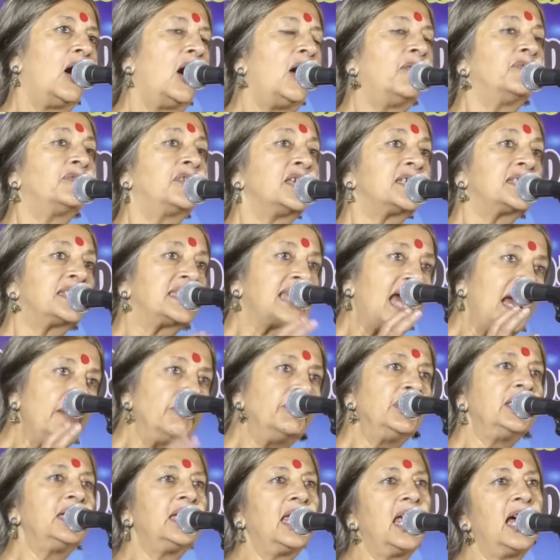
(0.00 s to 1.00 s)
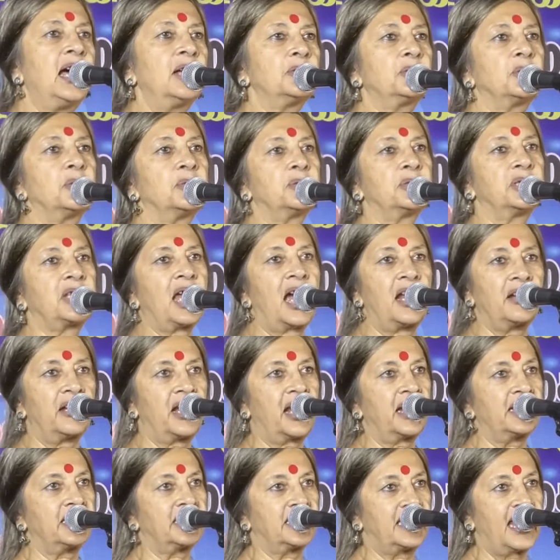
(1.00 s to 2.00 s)
of the Tamil Nadu
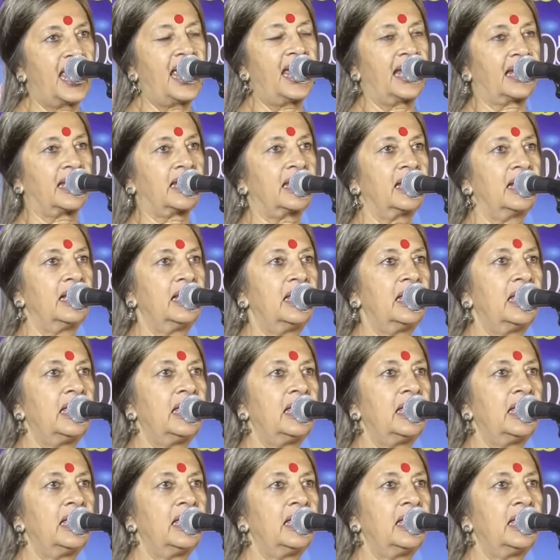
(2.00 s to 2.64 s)
TARATDAC,